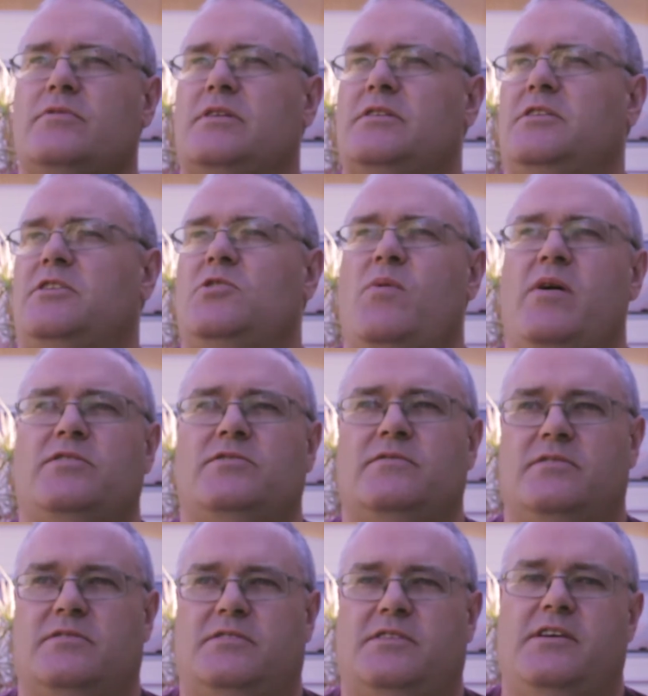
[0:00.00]
continuation of
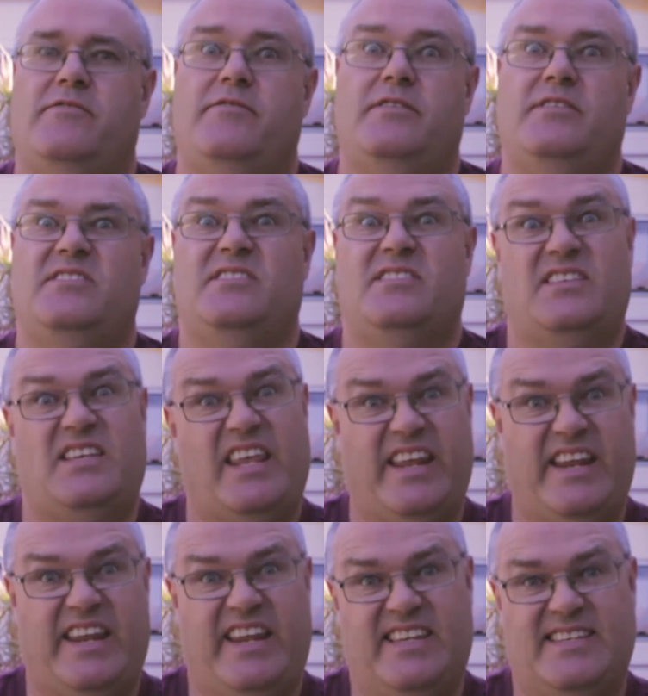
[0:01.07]
the series.
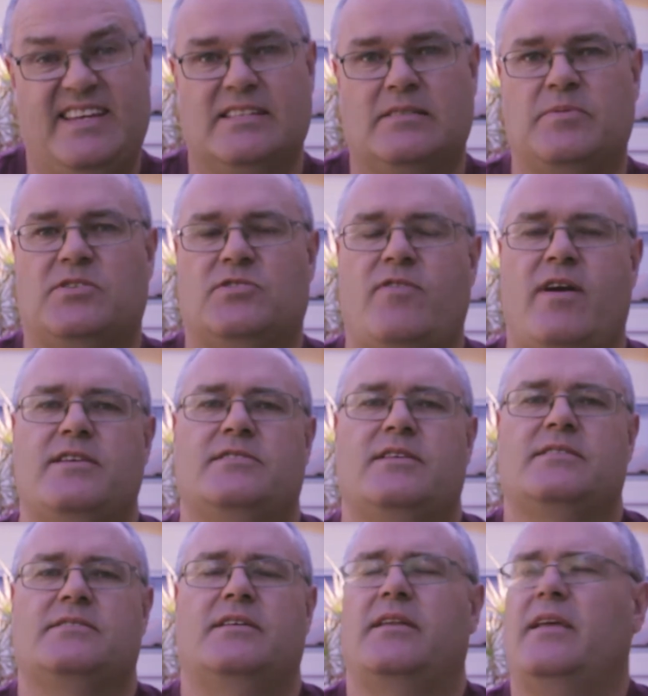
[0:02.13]
Sounds a bit strange,
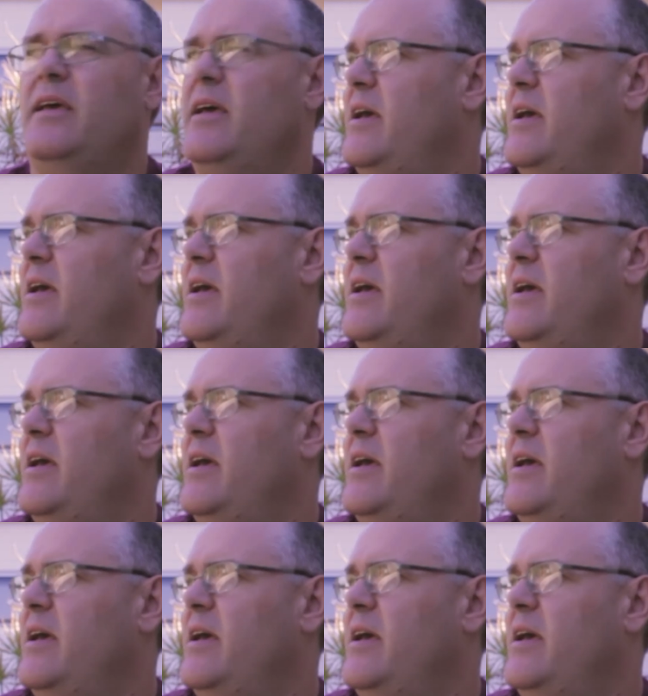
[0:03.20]
doesn't it?